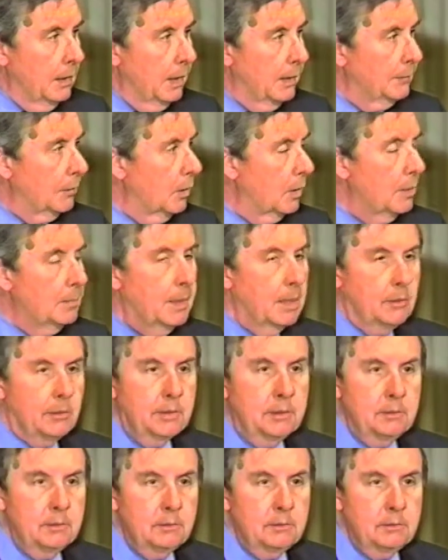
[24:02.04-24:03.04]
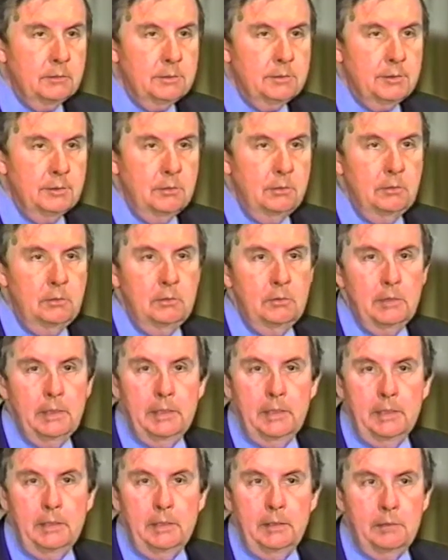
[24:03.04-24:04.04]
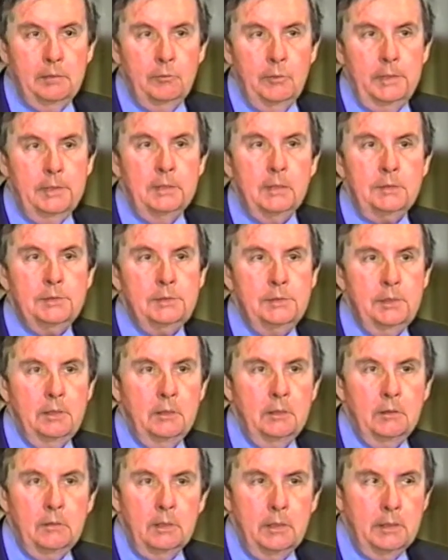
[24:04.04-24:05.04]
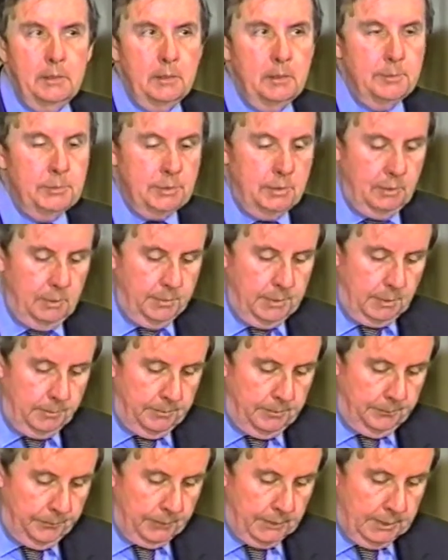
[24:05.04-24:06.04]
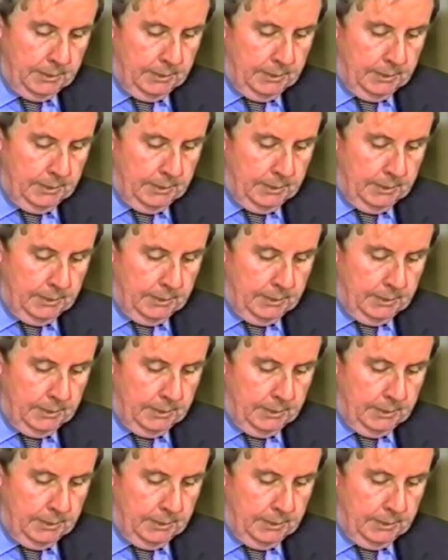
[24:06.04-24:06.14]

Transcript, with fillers: have all amounted to a reductio ad absurdum